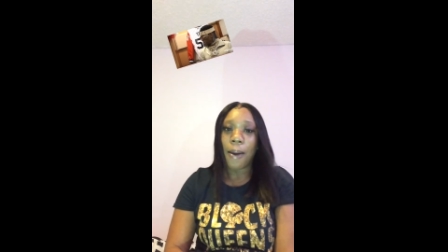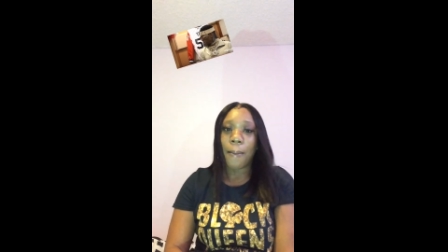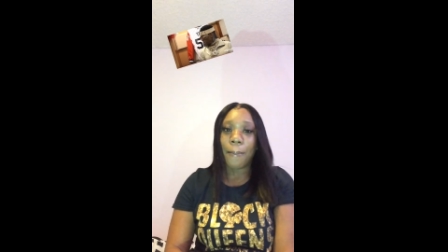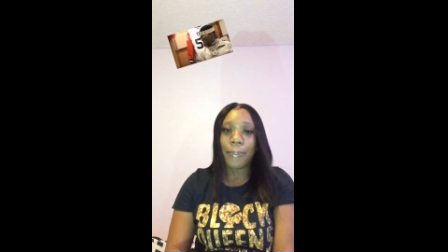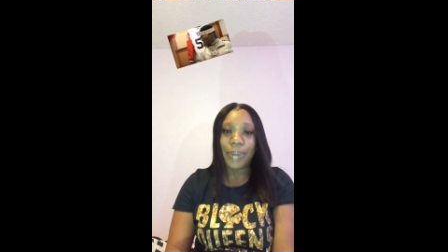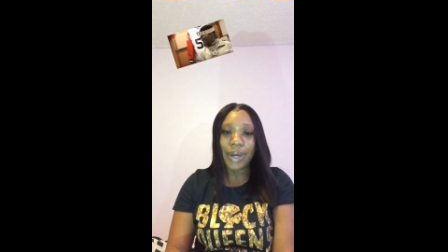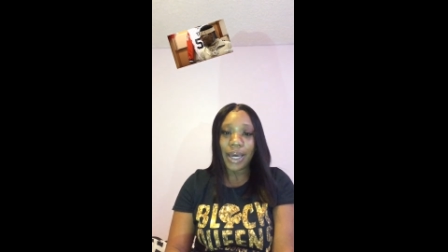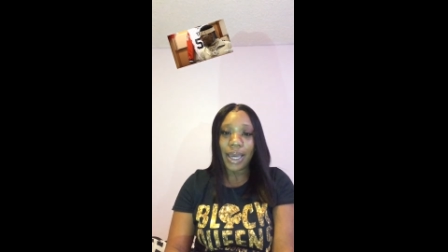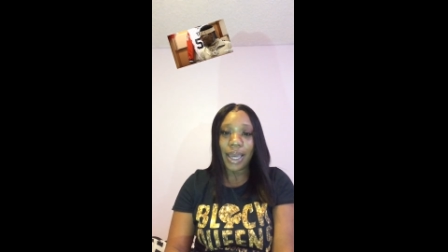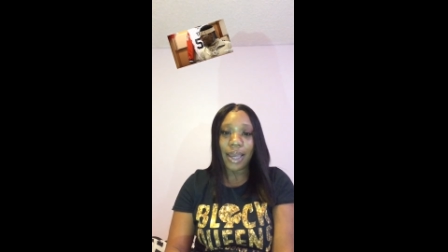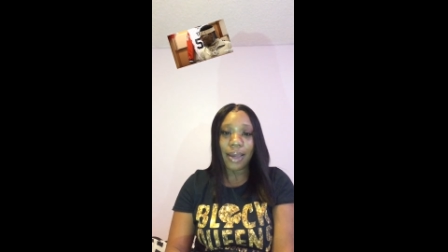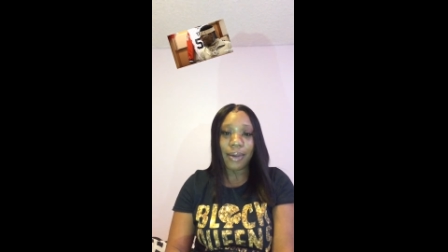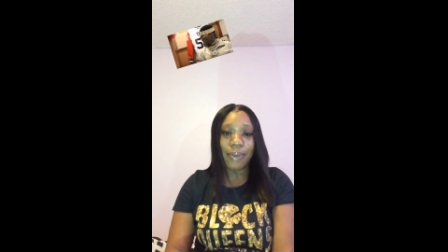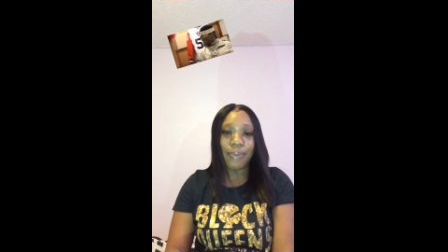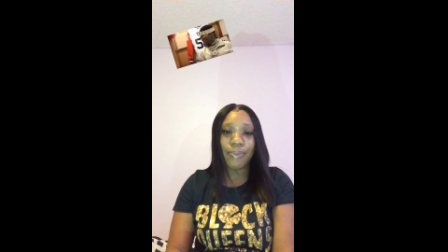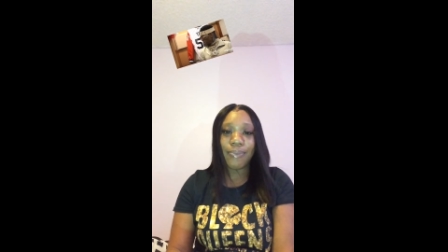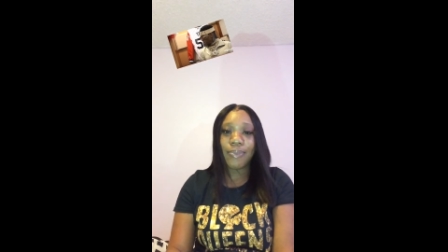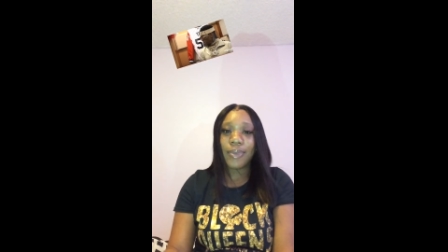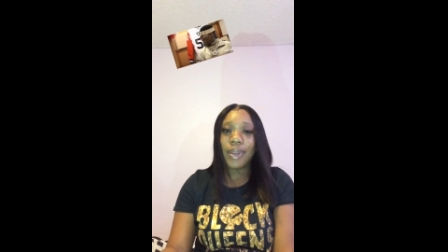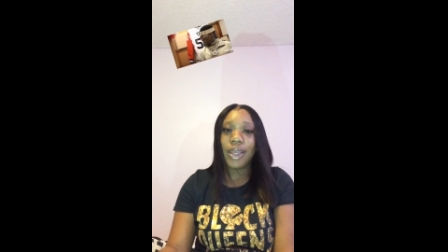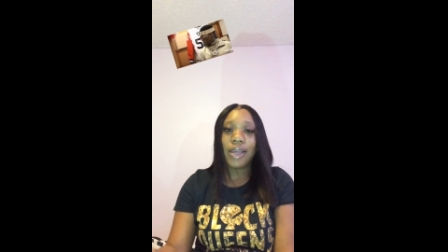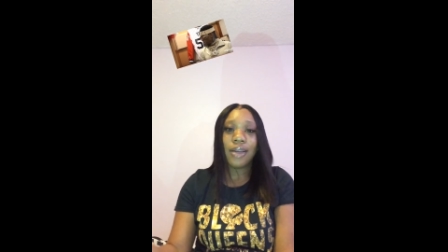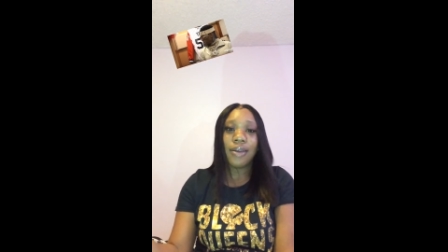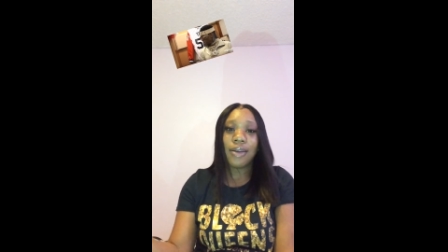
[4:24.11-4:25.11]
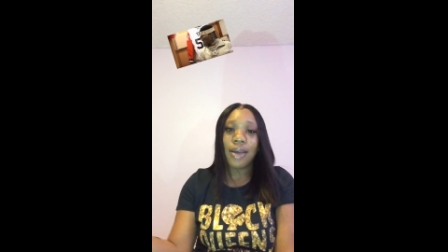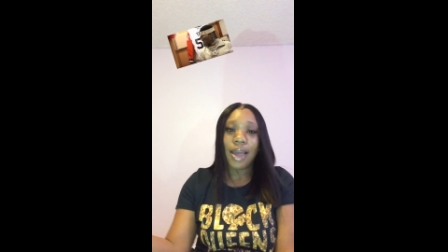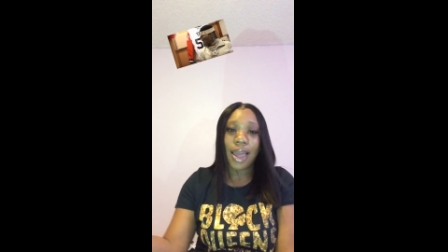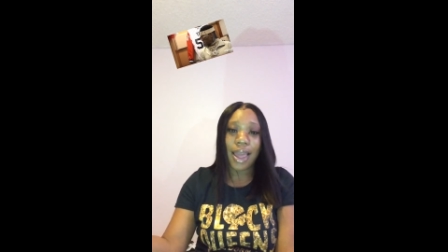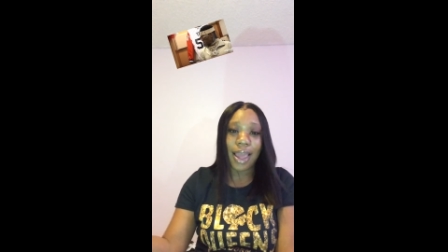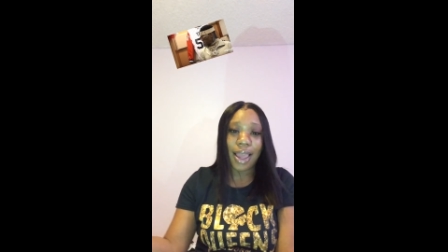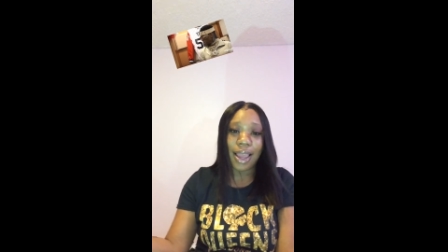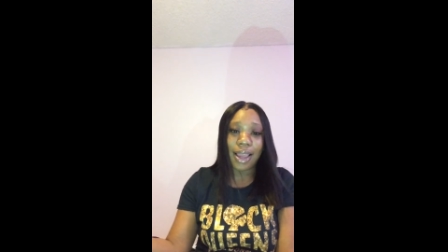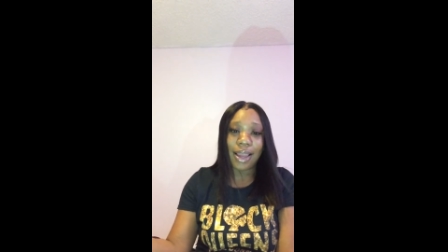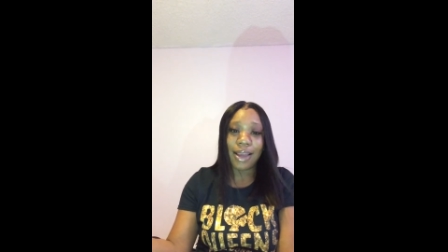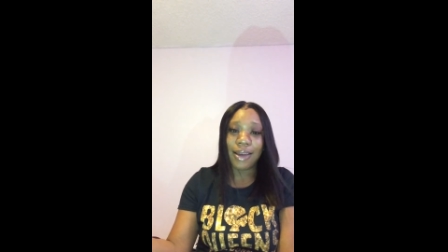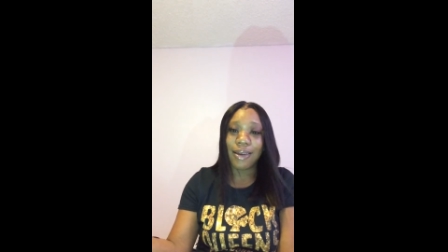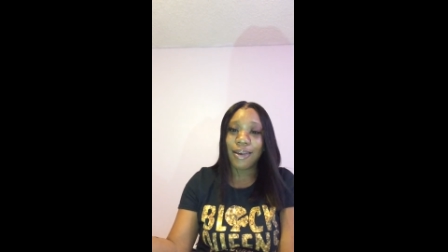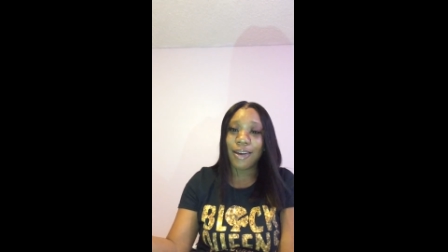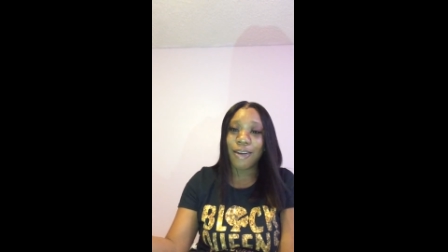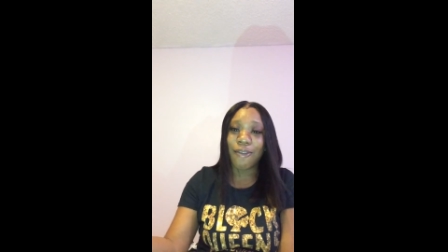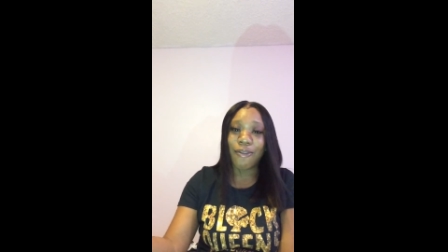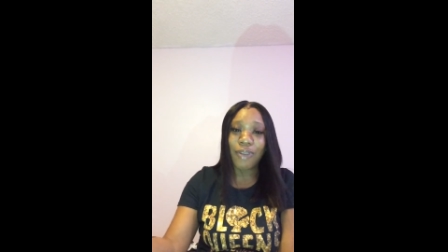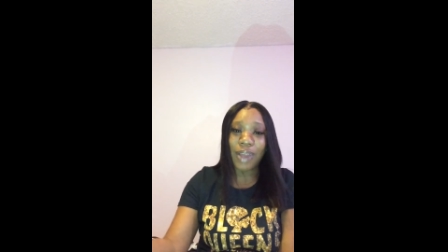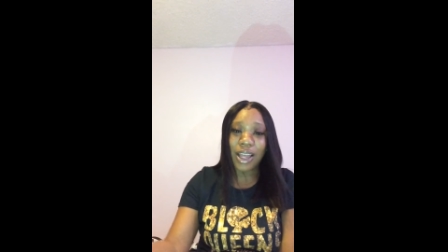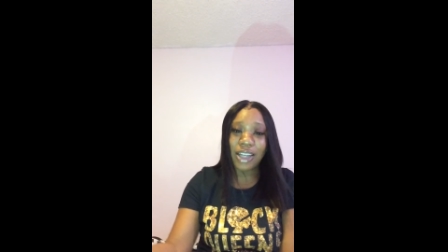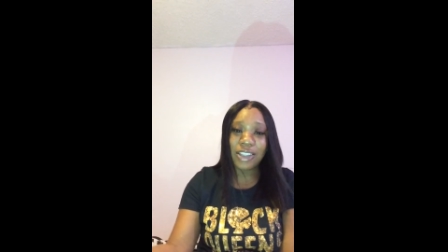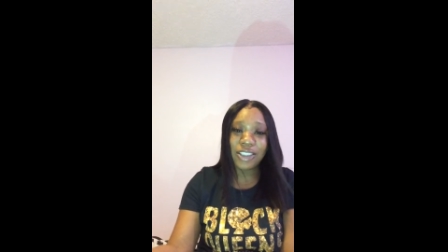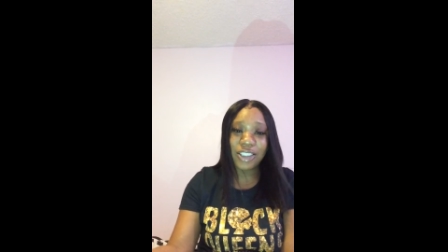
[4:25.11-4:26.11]
But hey, if
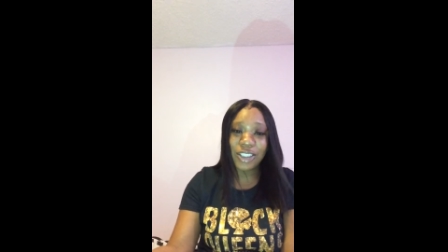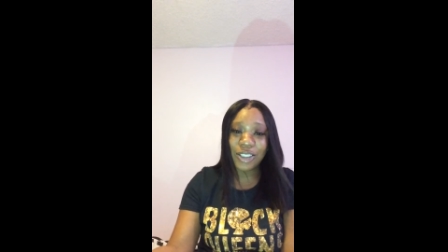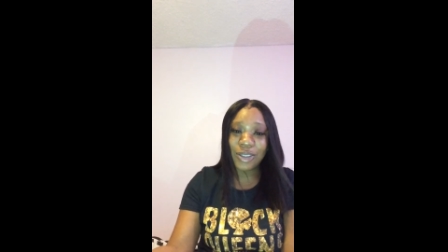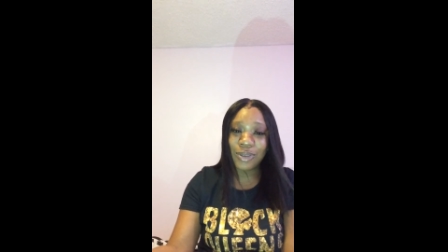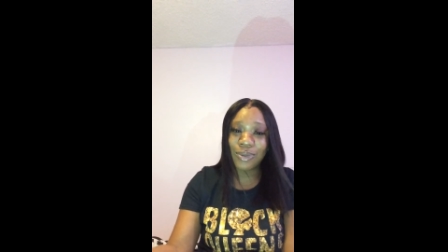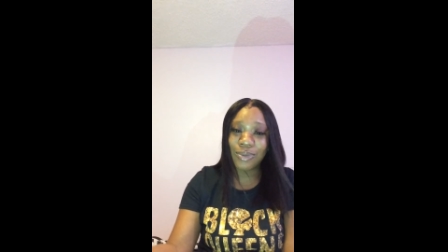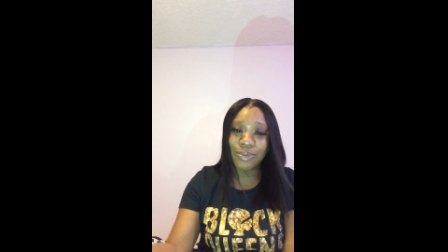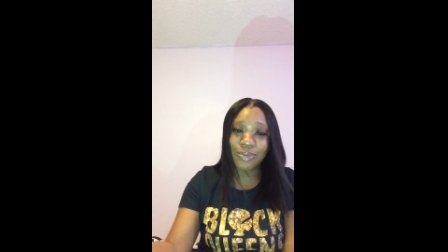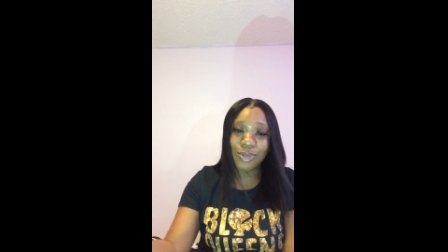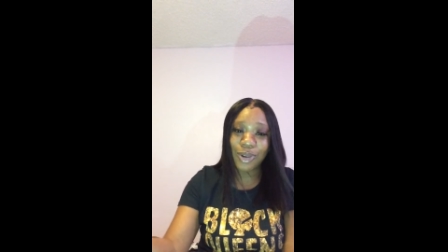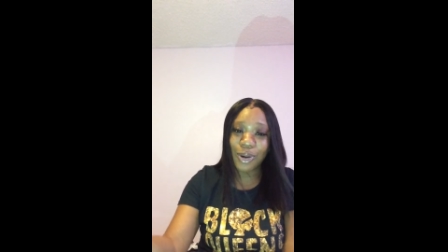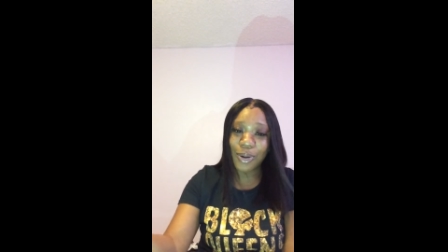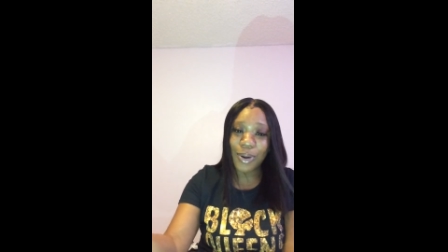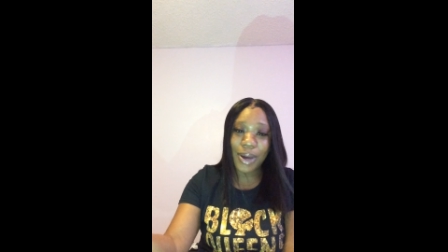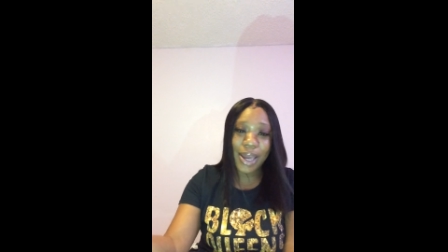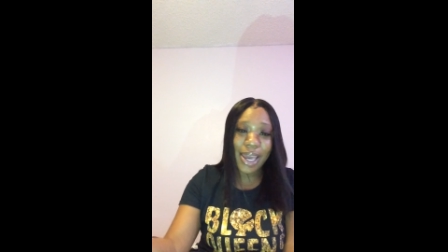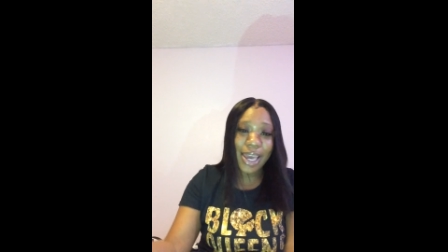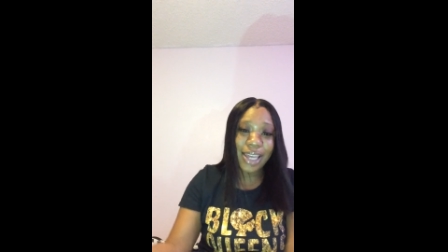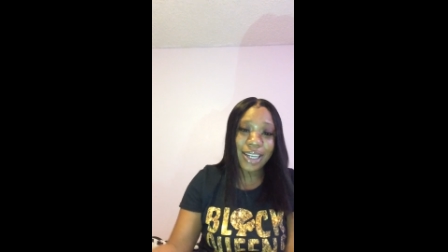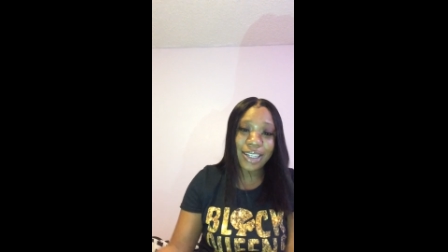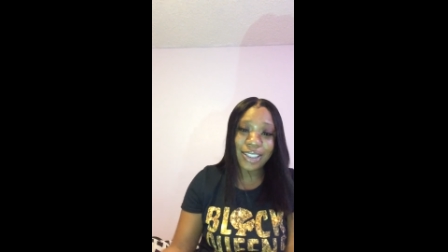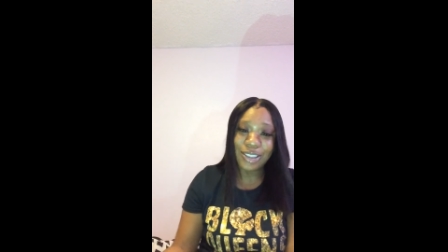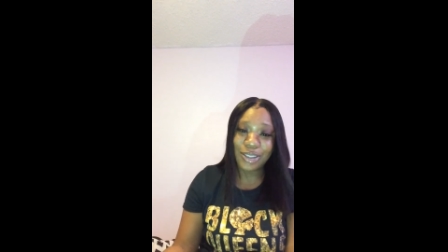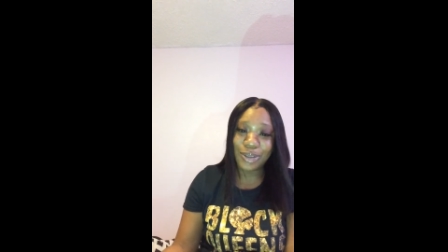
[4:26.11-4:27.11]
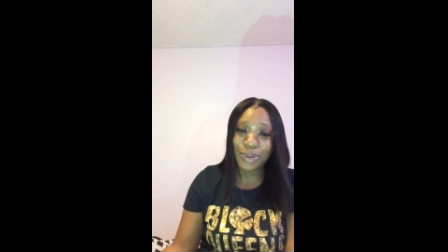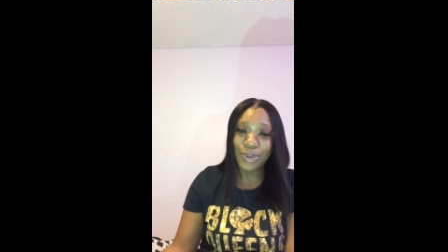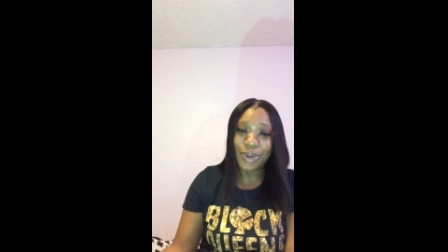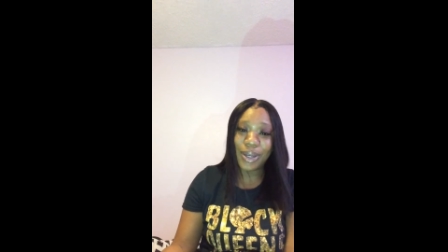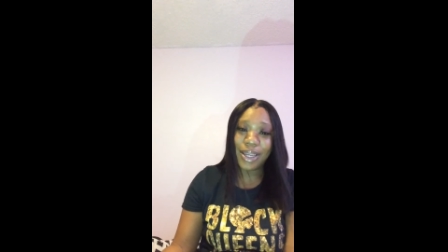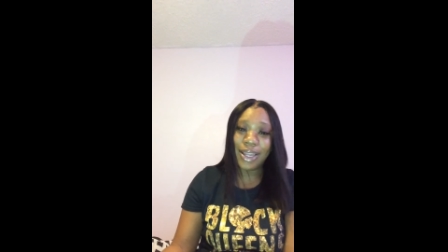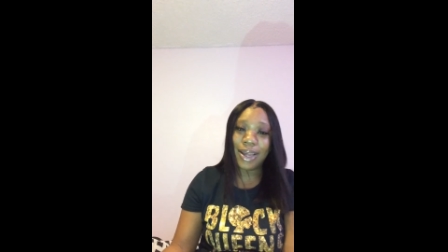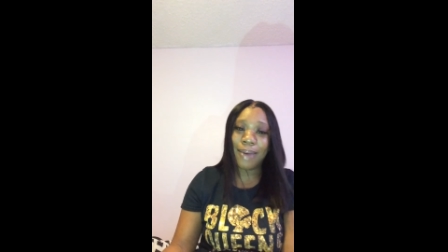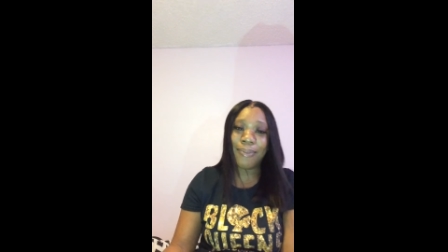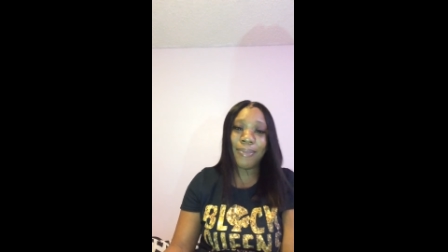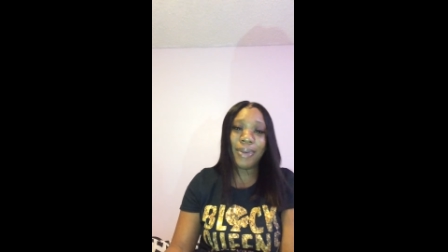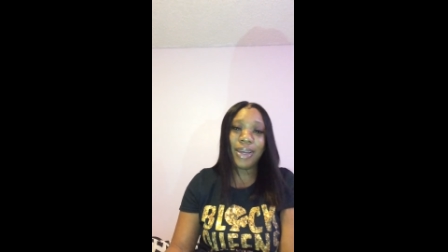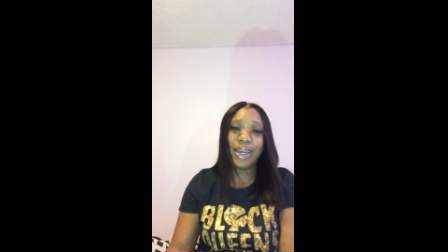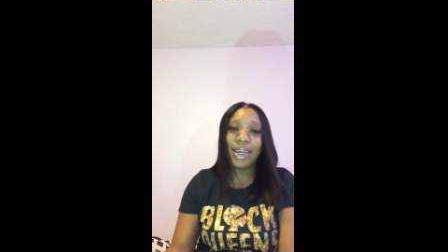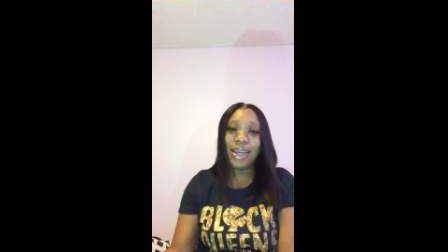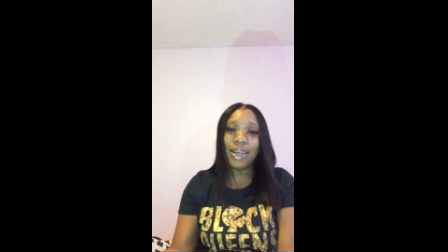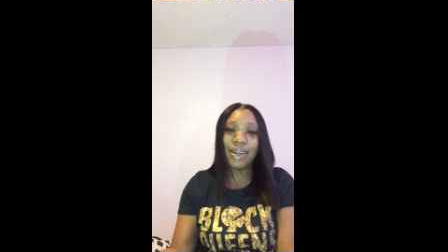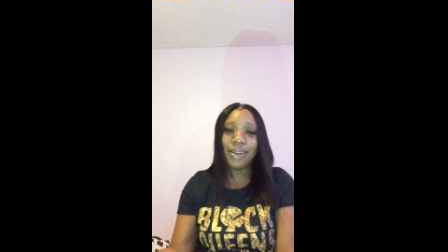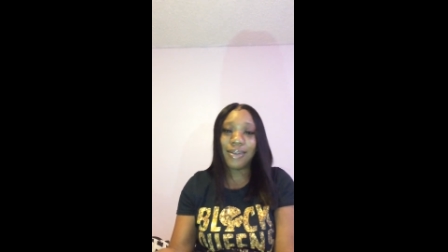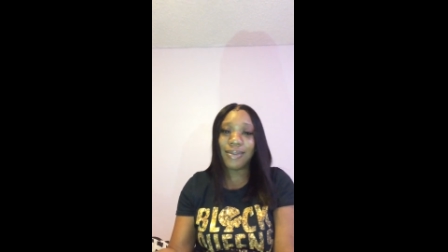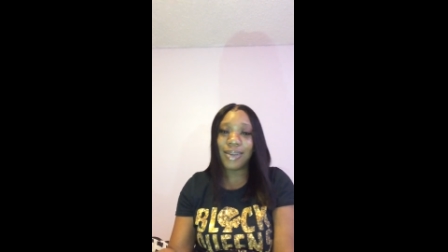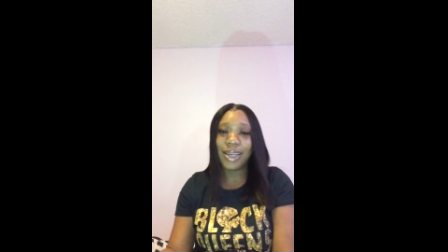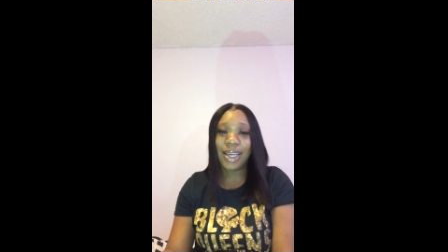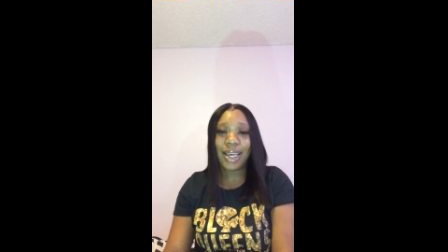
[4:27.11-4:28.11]
that's you, go ahead and do it. I mean,